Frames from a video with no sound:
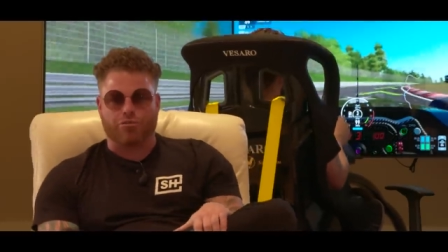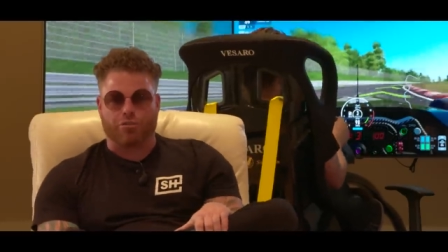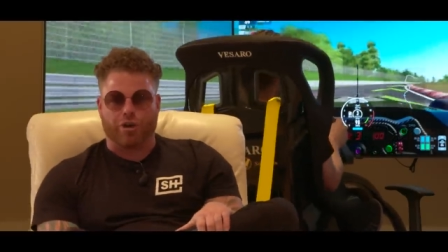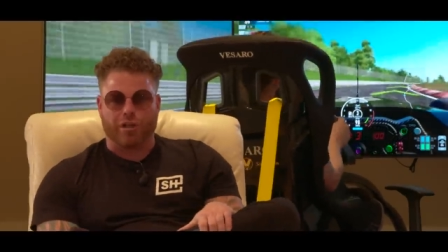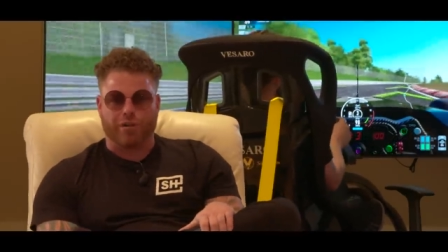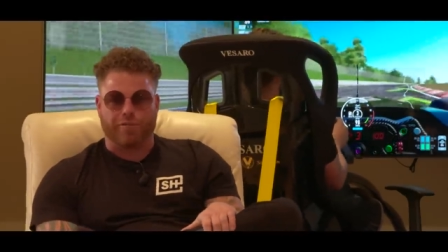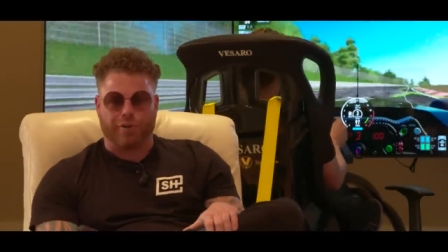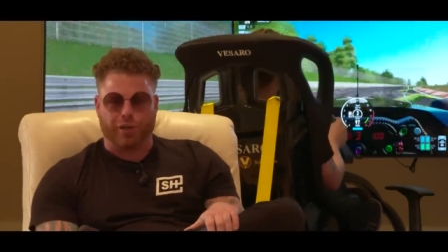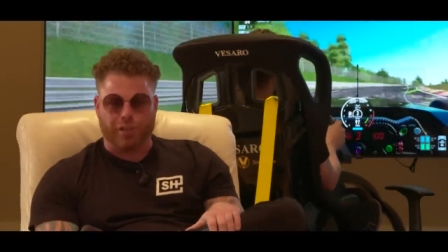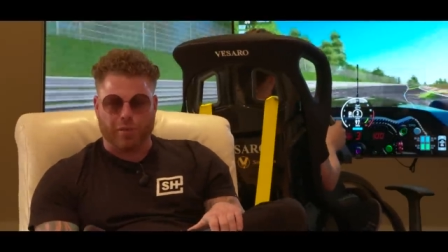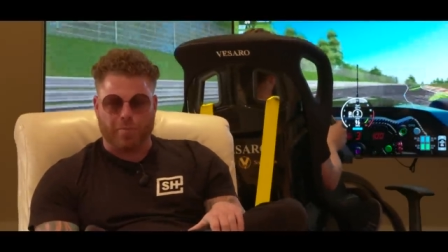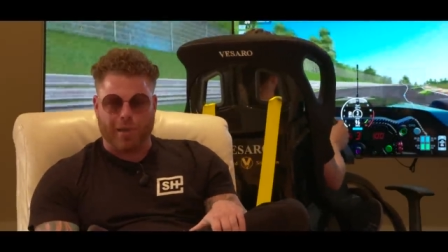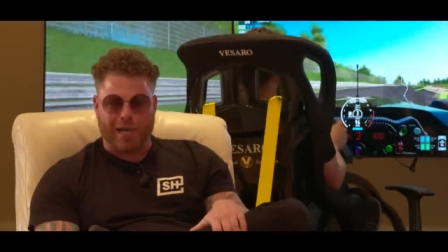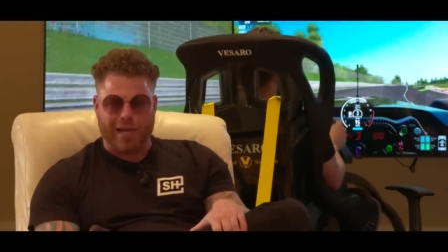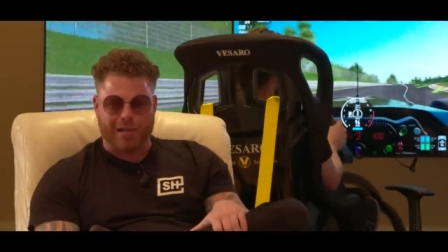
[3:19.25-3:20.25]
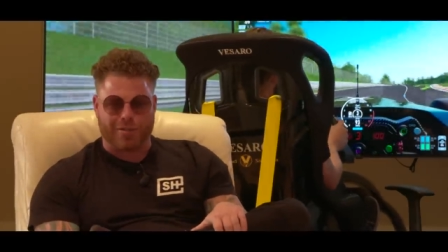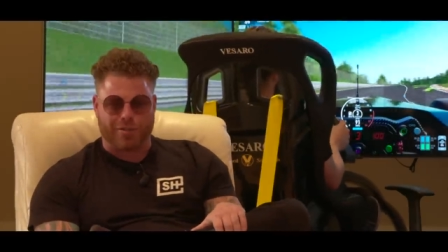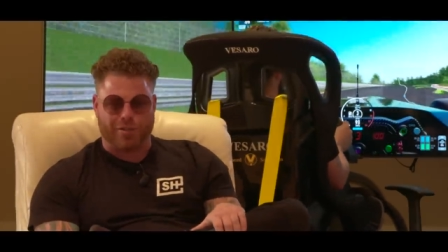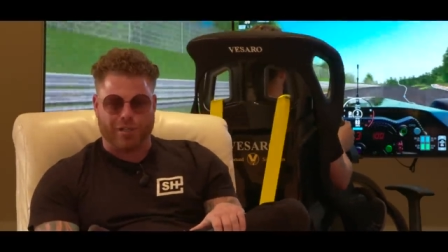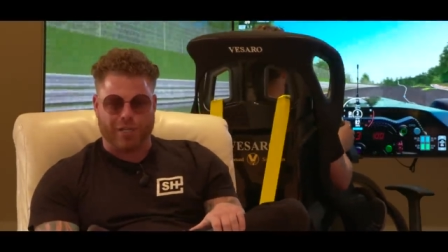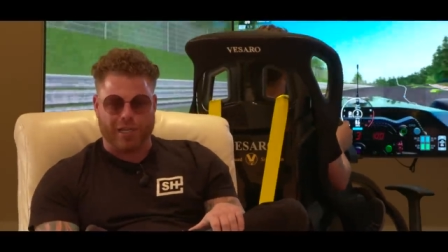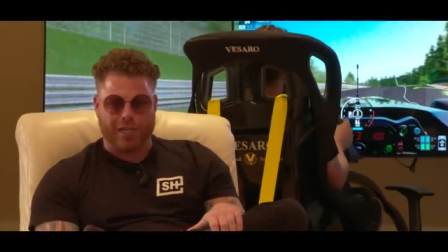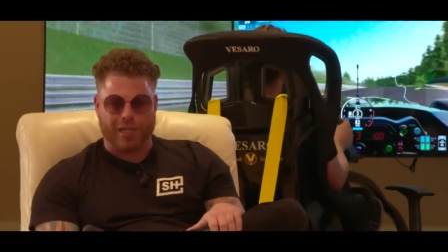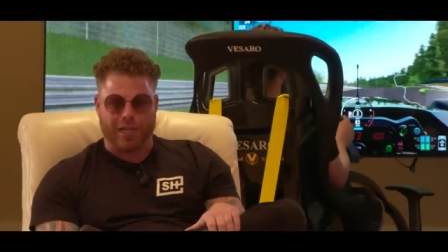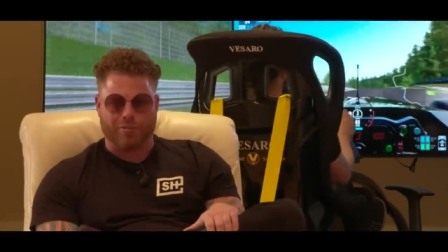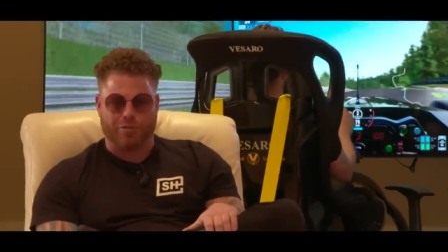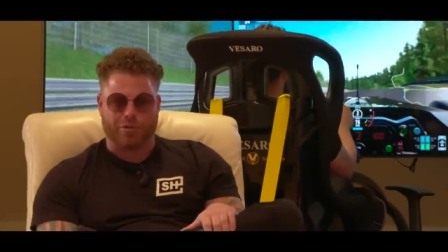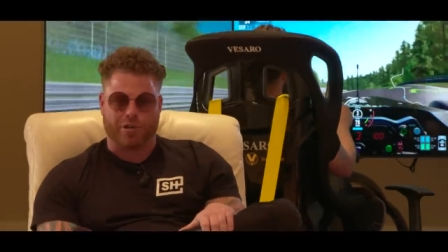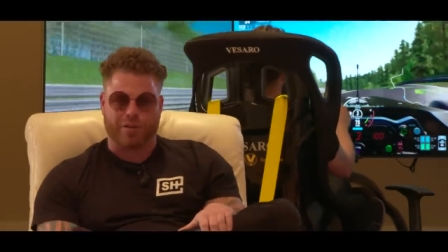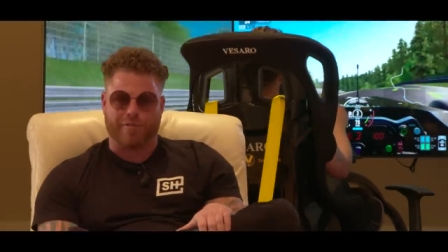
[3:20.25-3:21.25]
trying to find the parts I
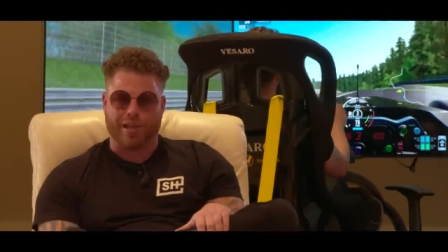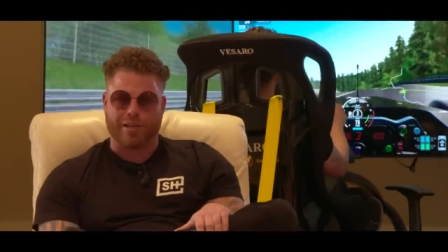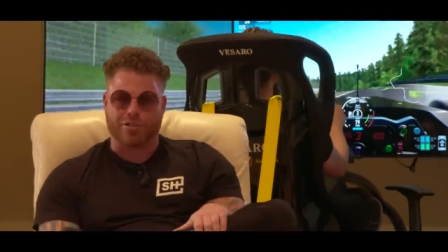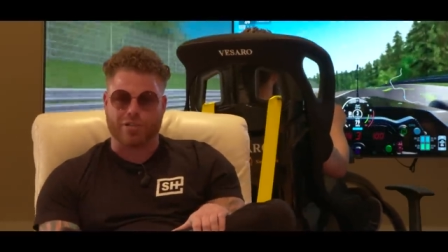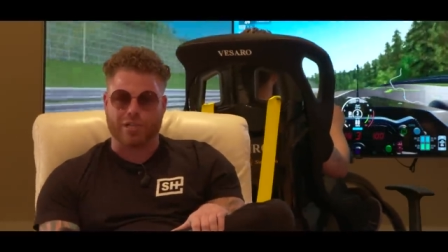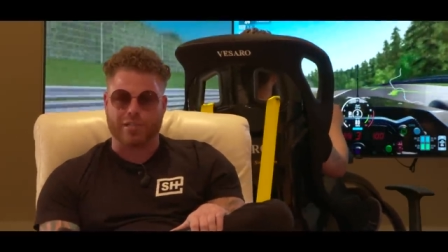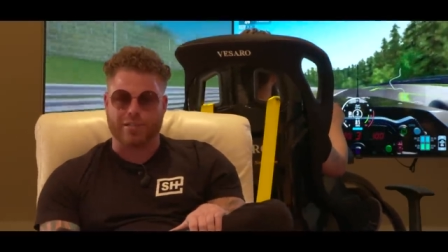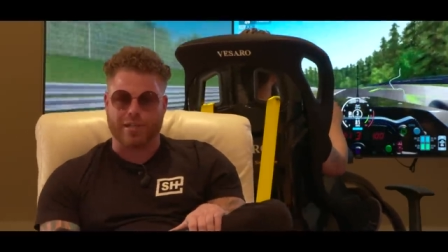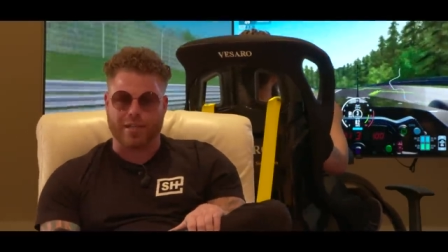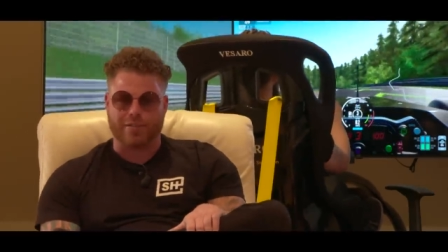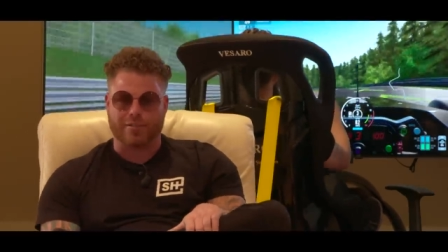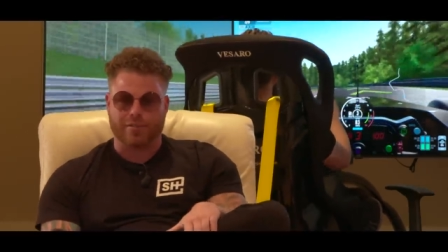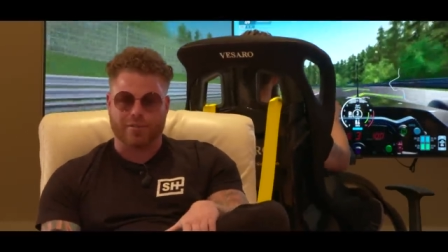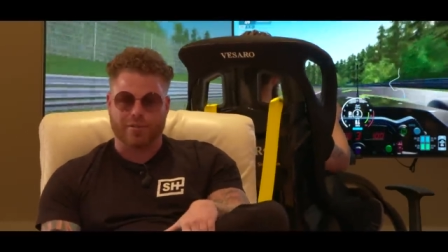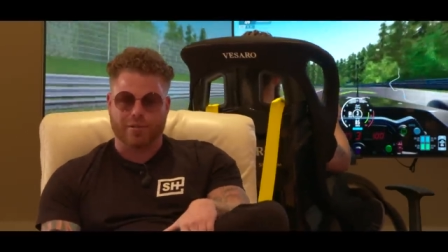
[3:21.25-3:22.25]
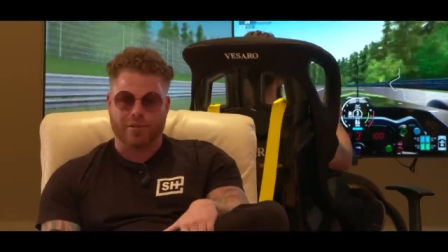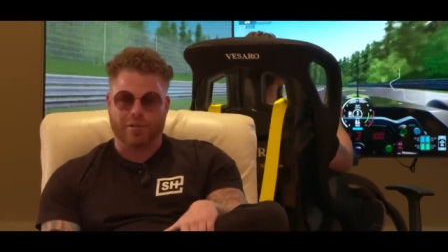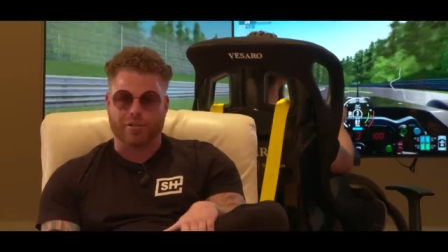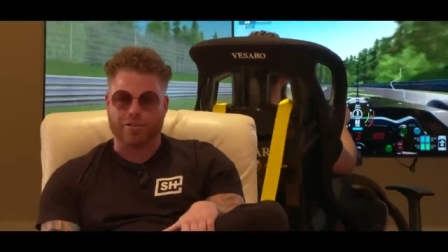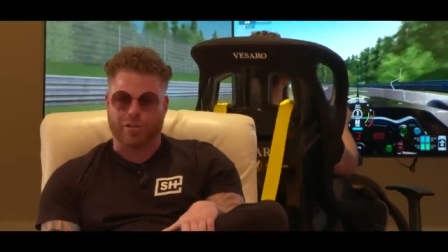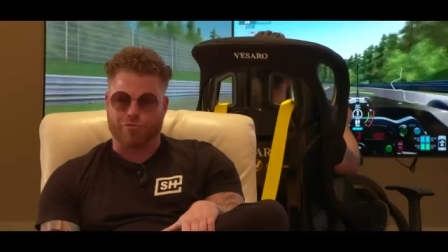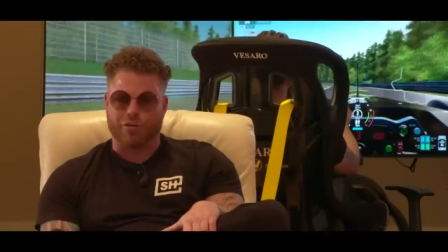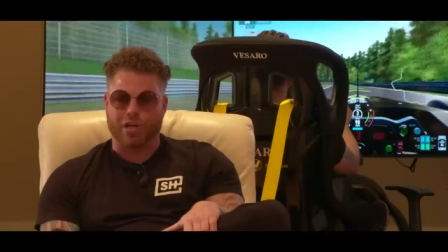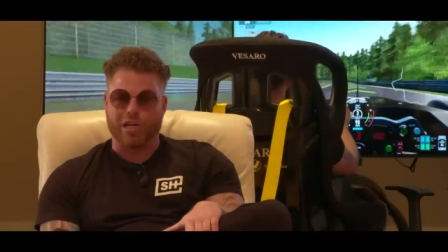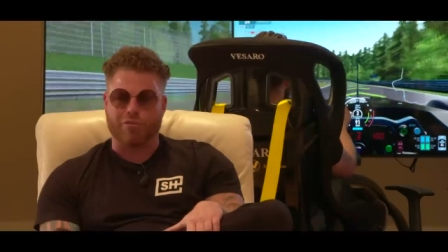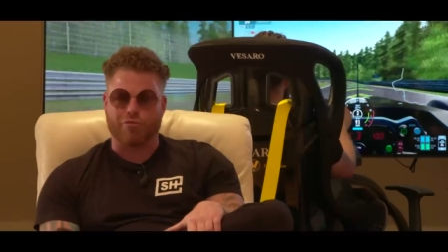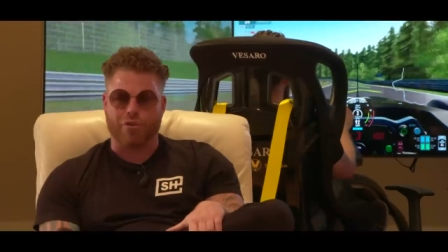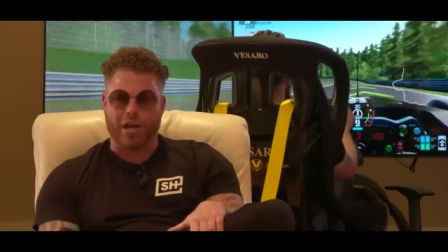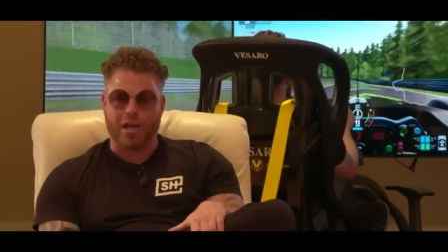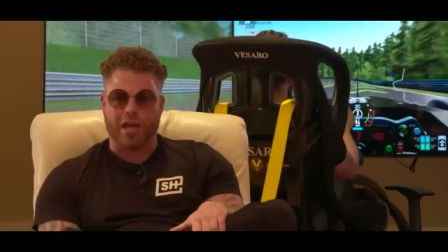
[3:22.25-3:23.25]
needed, which I eventually did, because they're
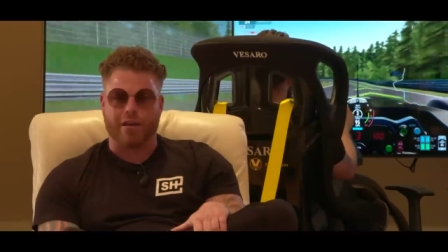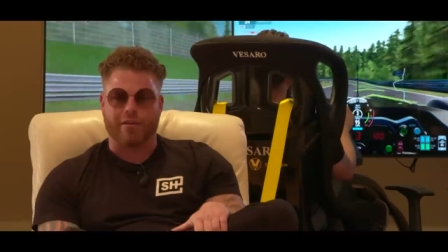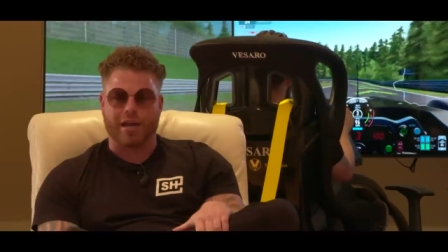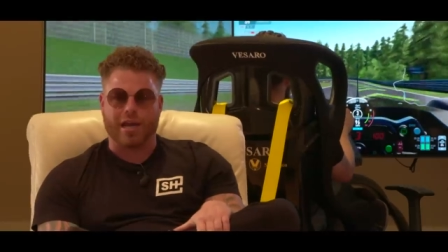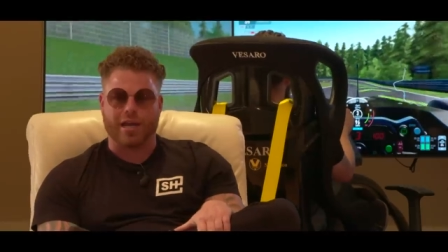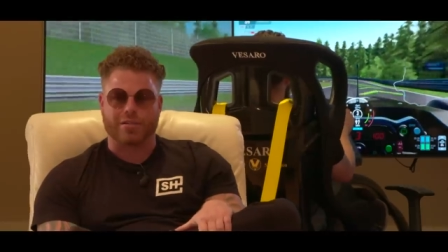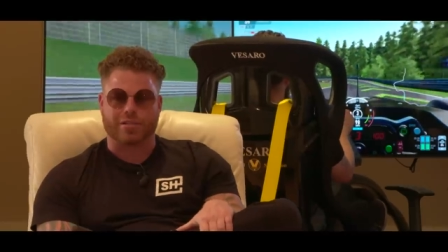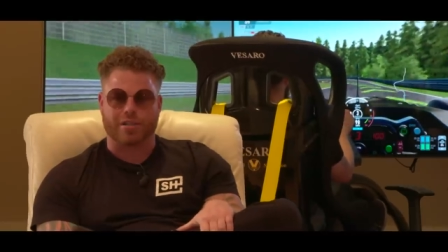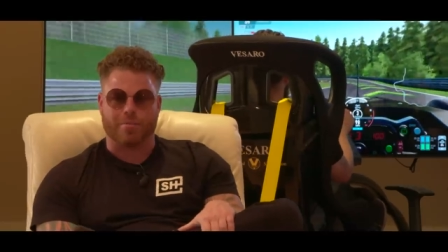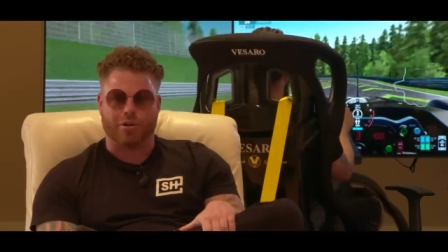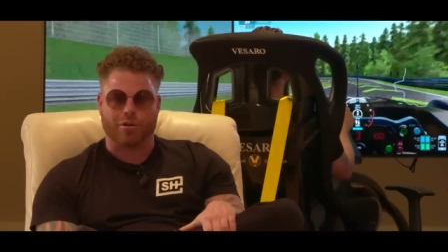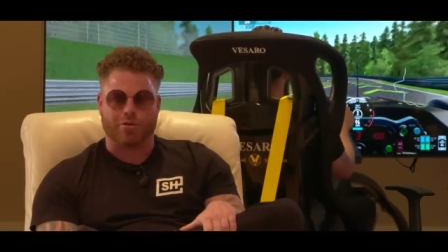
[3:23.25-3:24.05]
really rare and hard to come